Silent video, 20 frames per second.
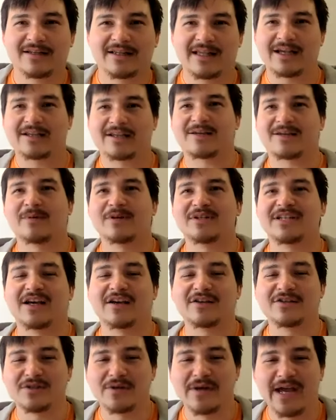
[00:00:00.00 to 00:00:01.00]
Like someone
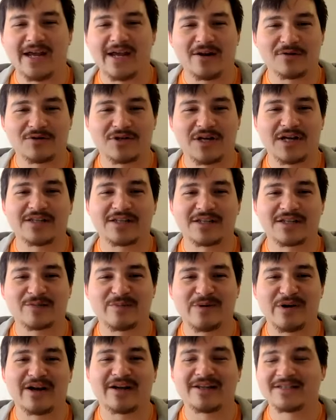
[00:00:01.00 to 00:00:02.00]
tells you, hey, don't chase
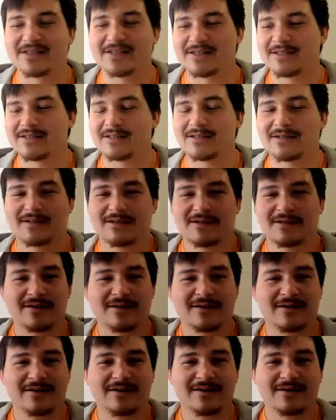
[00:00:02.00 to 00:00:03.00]
experiences,
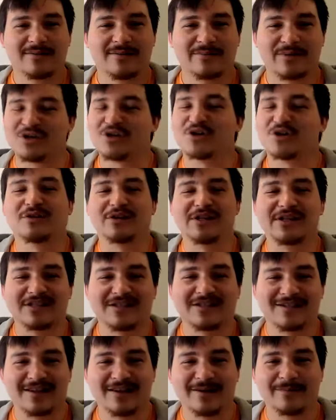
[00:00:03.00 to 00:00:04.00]
but you don't
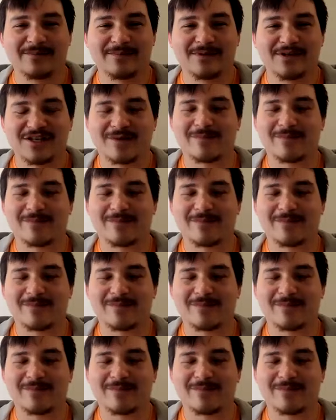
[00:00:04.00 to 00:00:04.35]
listen to them.